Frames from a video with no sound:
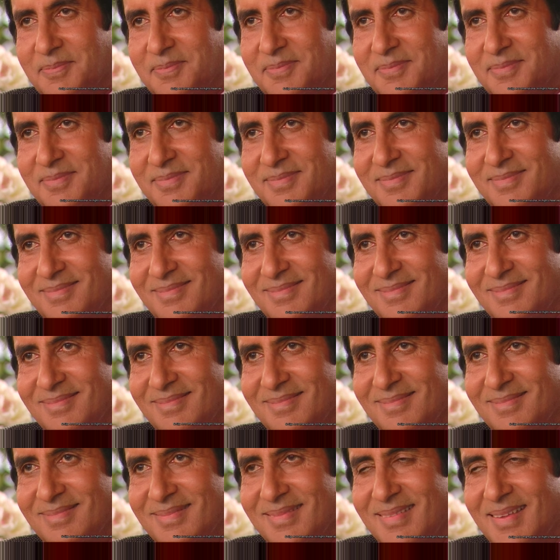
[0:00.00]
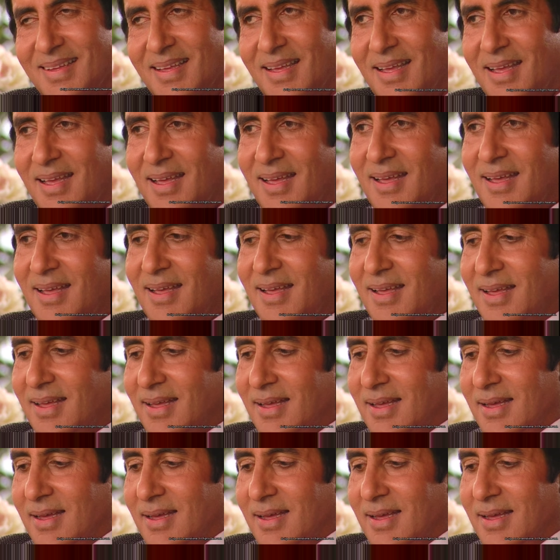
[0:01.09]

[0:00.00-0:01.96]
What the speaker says: (no one is talking)